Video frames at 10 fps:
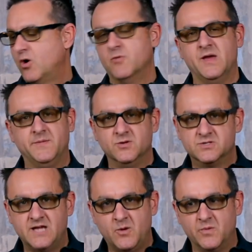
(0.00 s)
or maybe you
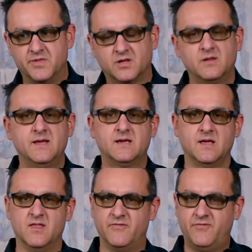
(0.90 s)
stayed with the click
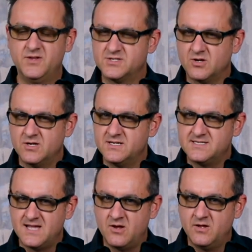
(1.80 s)
and the foot started to
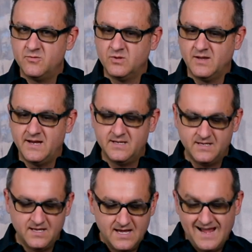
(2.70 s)
sound
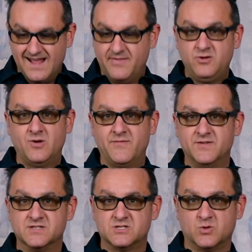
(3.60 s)
unrelated, and then you have
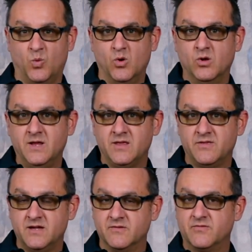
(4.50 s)
this swirling
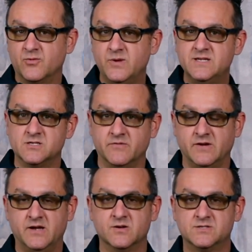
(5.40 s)
thing of 3s over here.